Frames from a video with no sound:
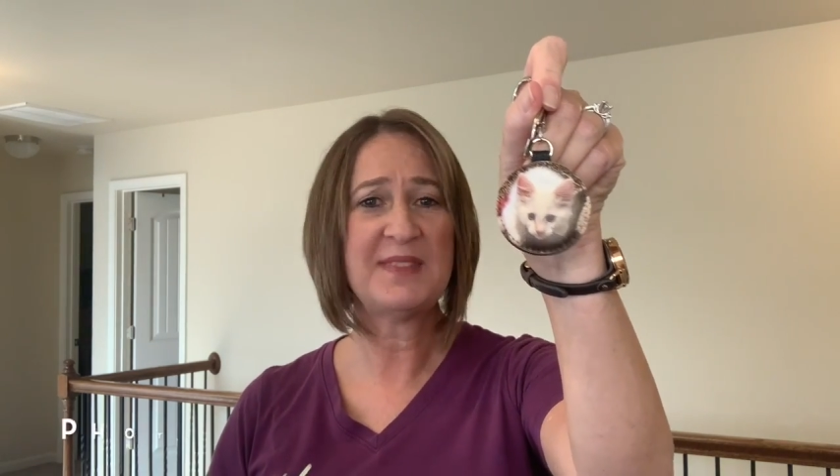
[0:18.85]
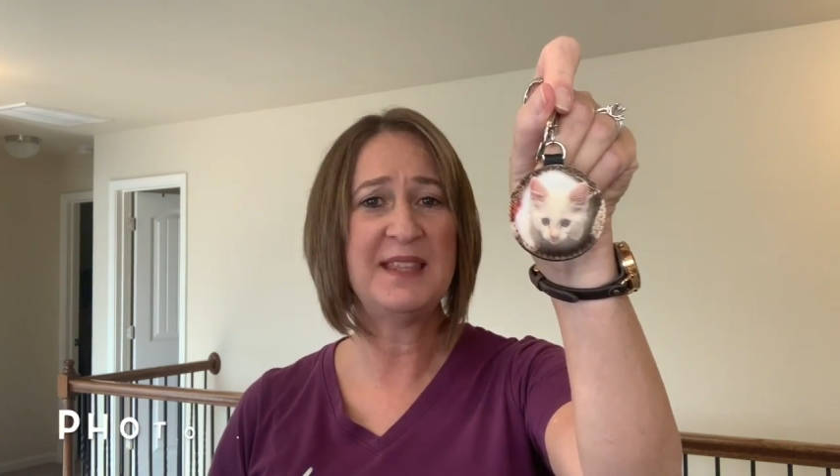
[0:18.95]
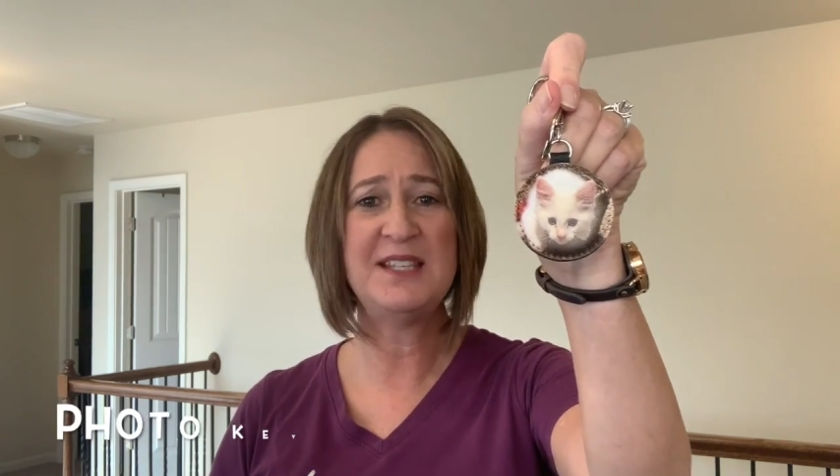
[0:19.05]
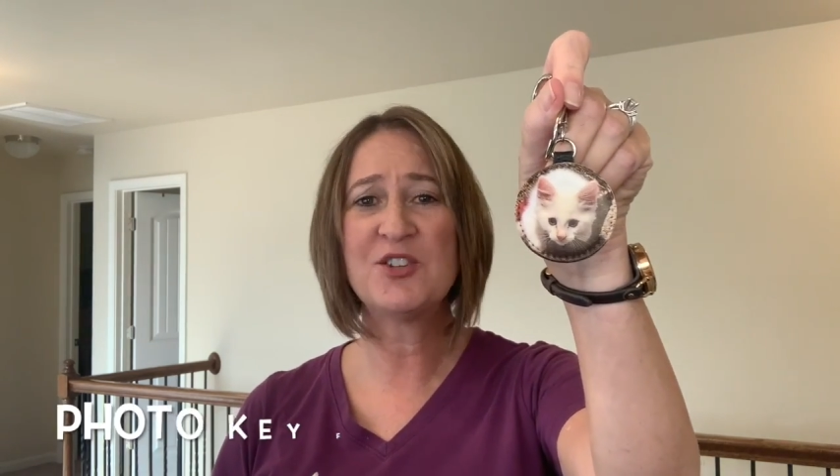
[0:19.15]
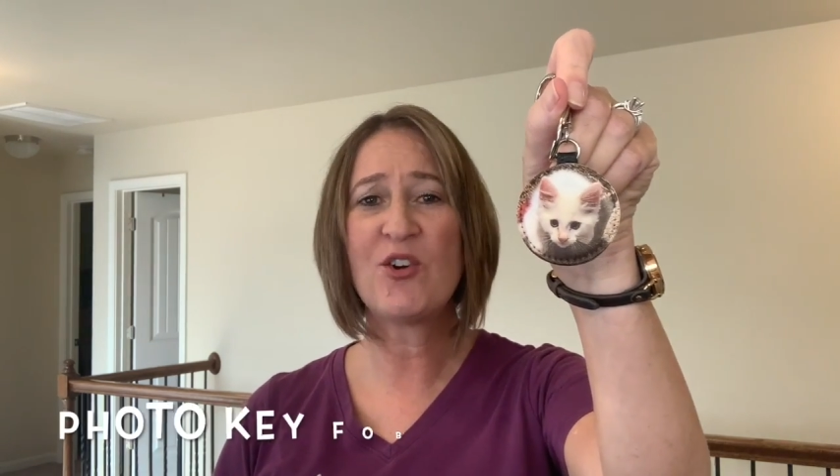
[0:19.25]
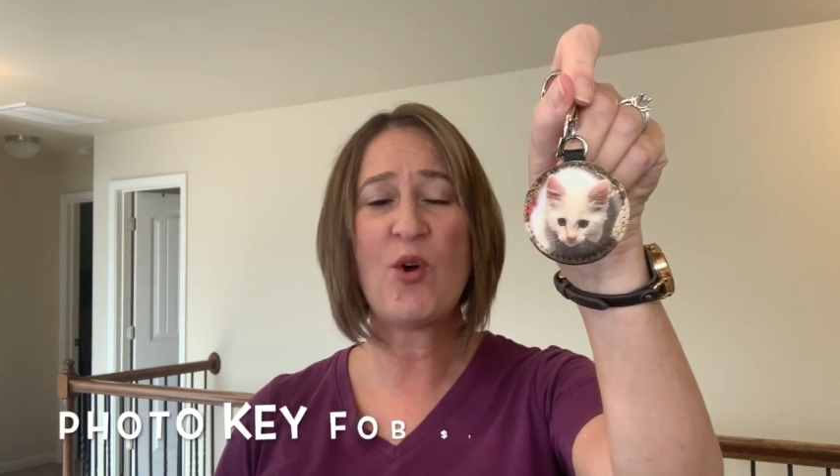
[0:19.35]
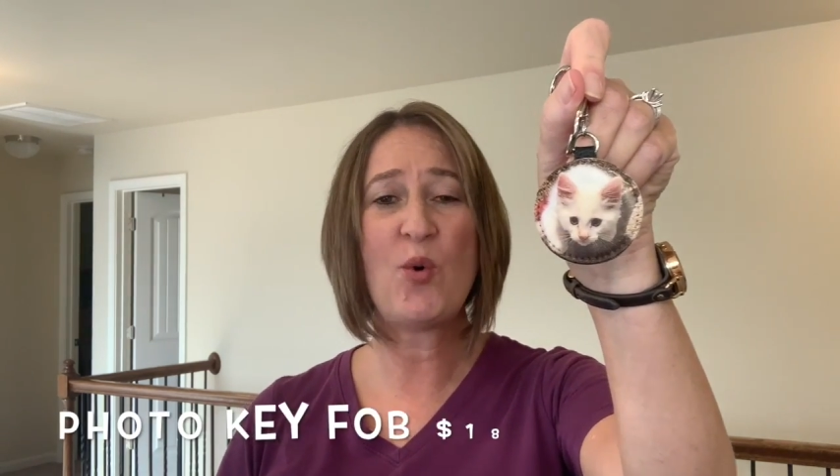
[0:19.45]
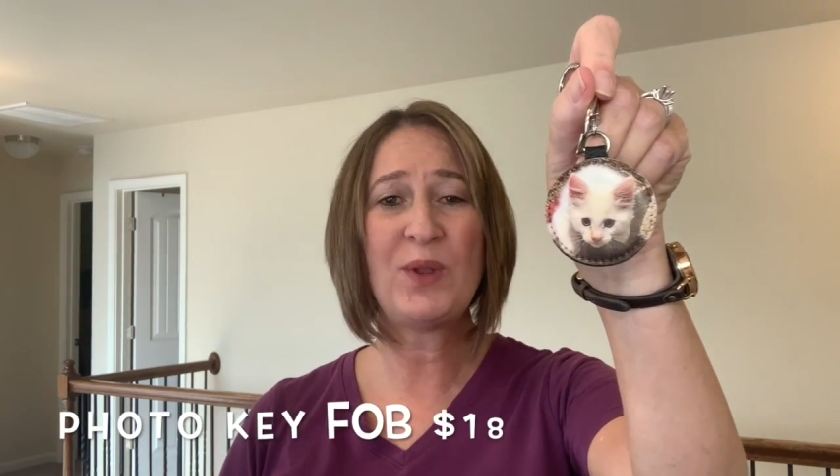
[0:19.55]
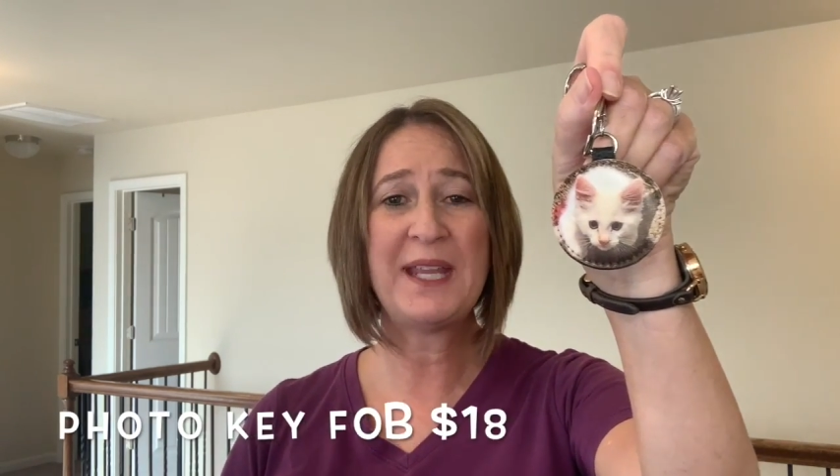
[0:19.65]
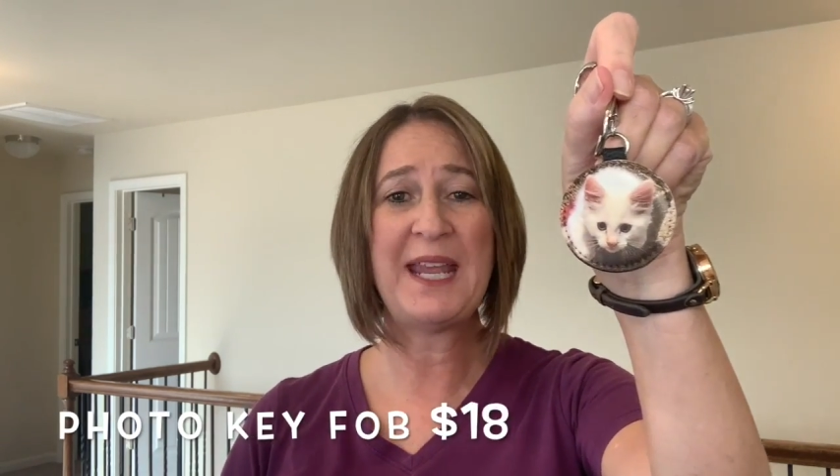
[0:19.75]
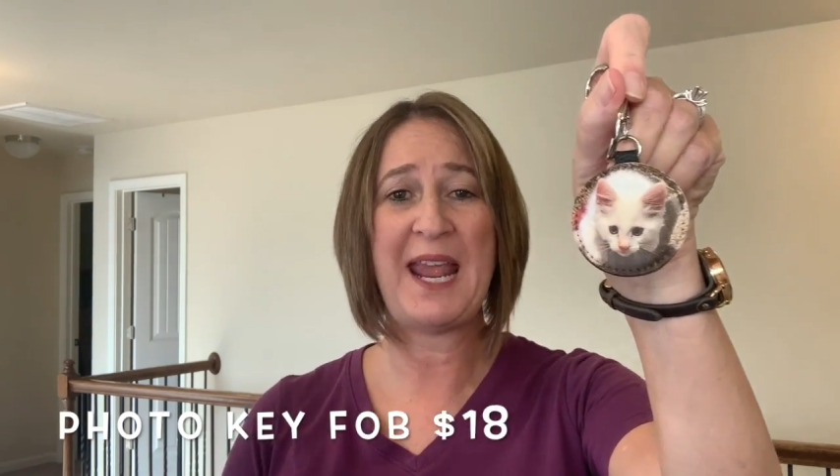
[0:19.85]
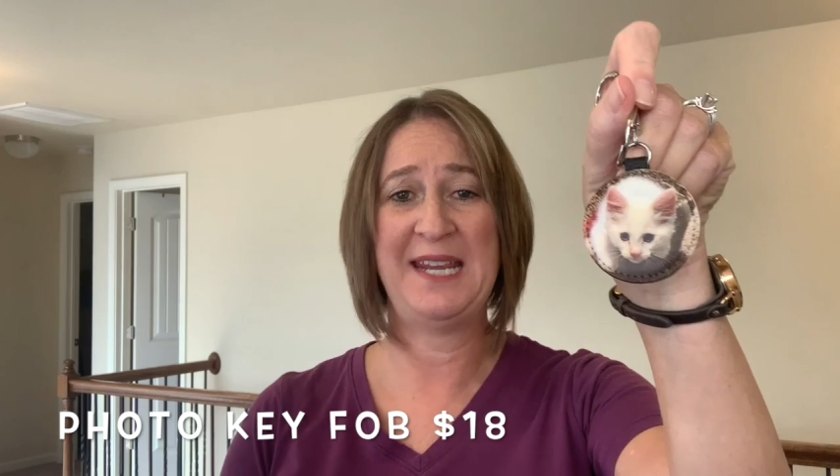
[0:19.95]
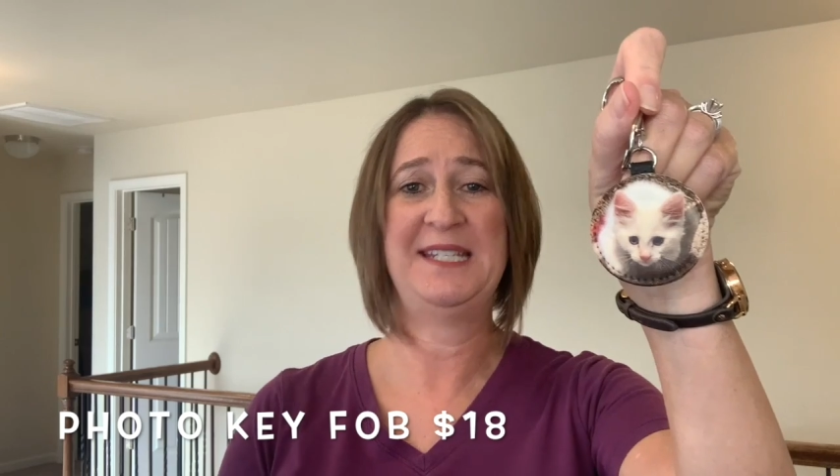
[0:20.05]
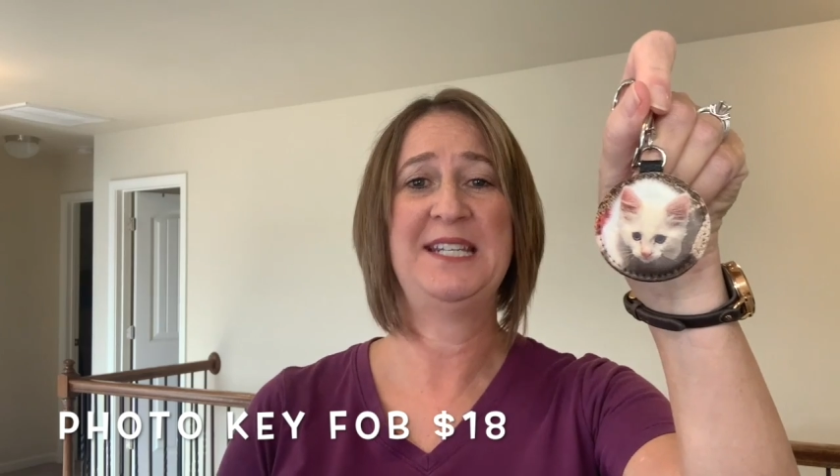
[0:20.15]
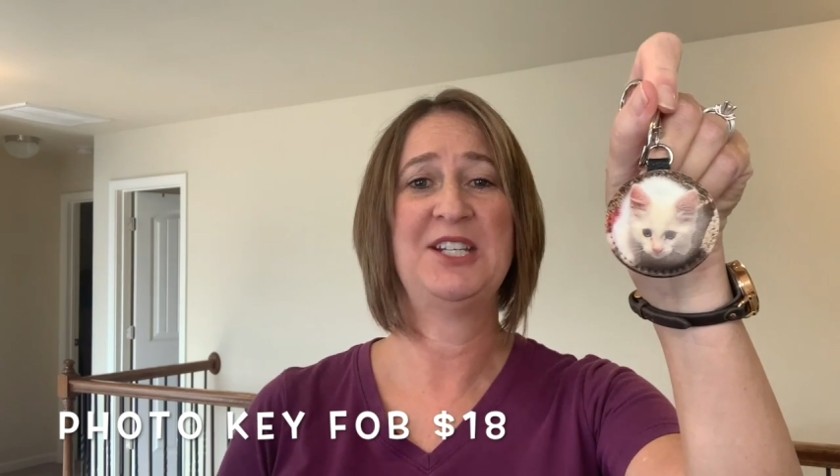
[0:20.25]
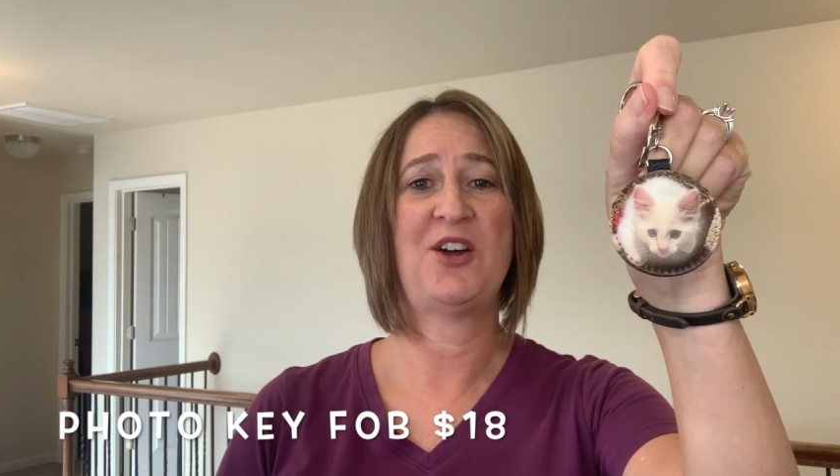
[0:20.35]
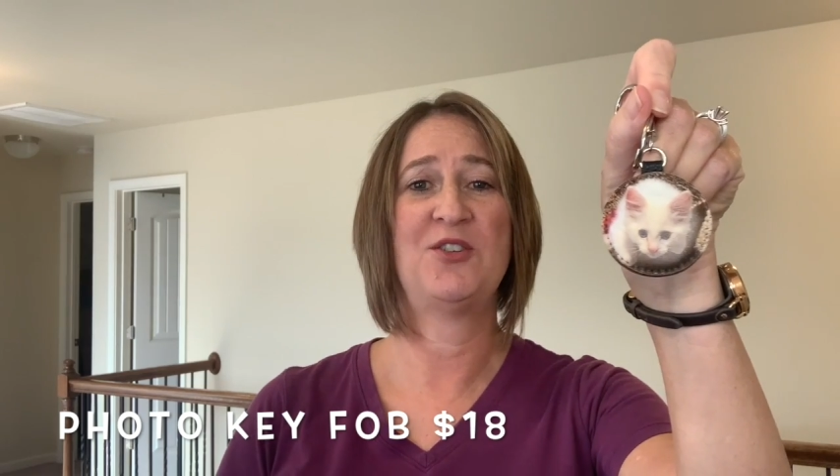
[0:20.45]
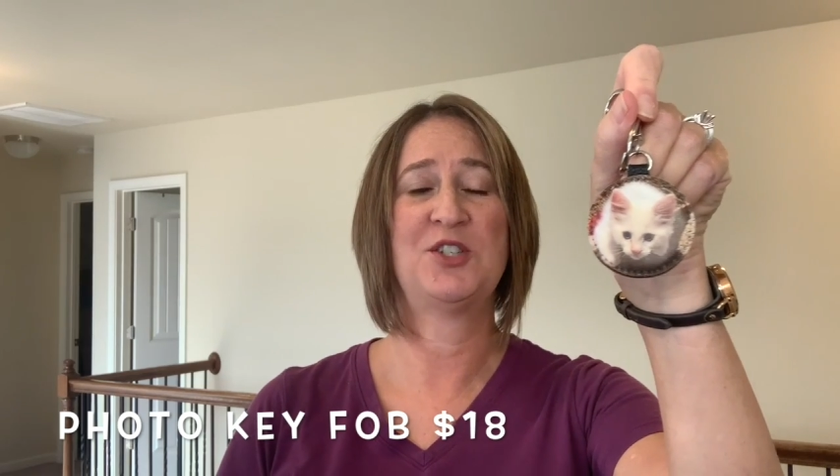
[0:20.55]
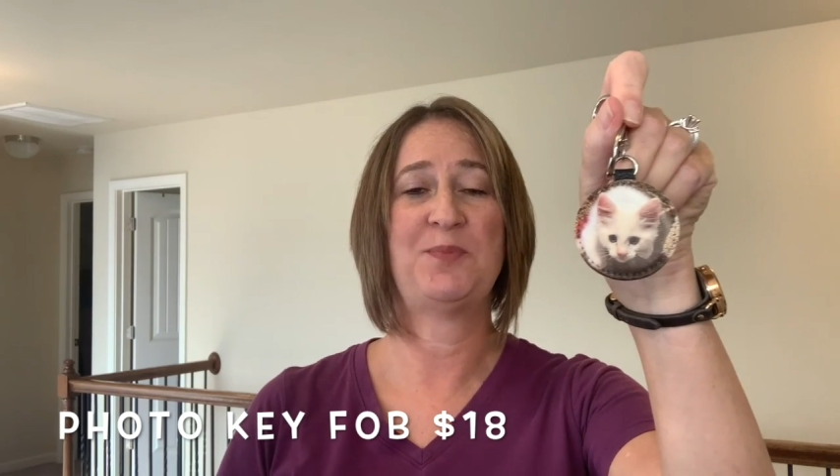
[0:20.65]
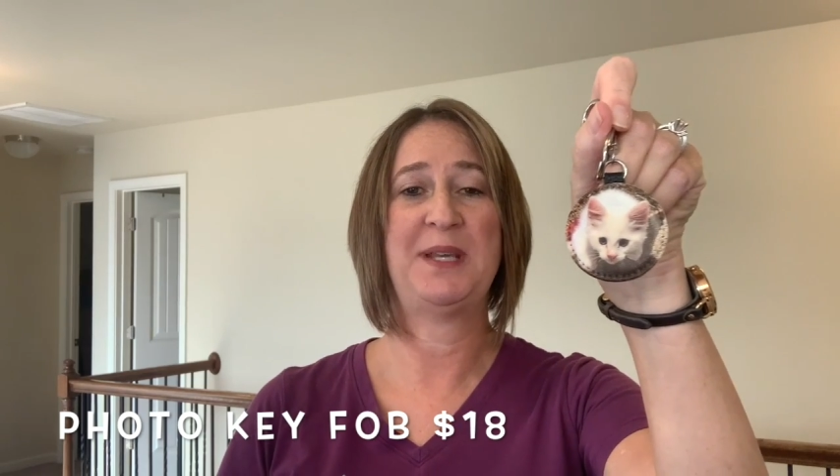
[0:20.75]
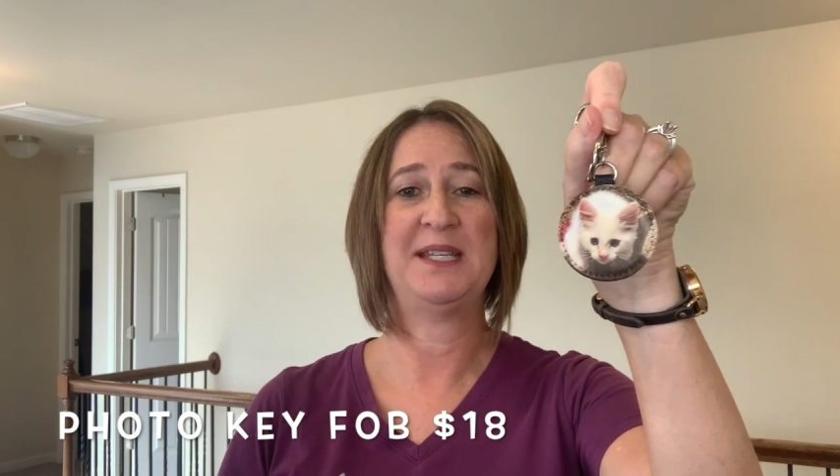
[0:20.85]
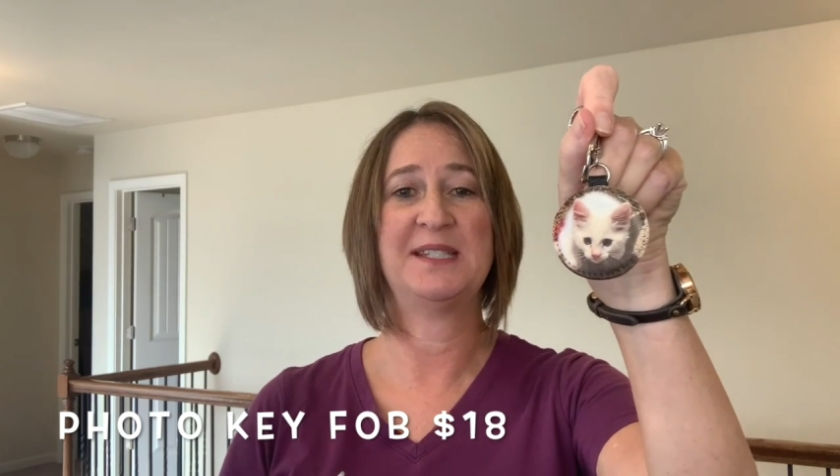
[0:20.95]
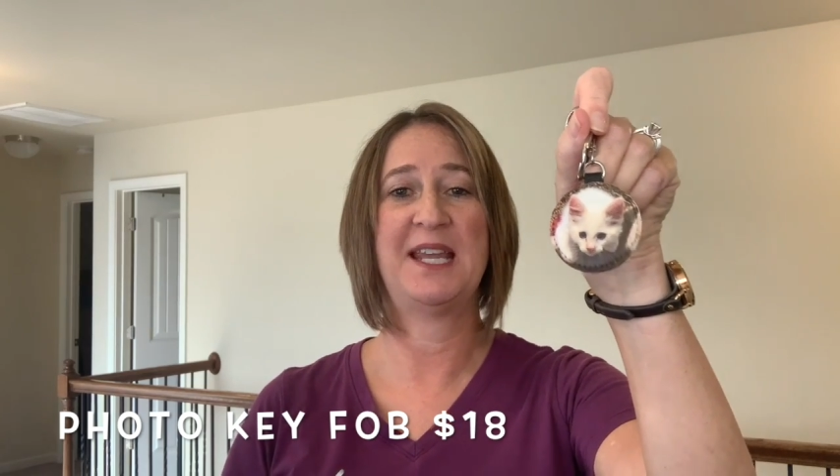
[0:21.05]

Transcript: These are only eighteen dollars a piece.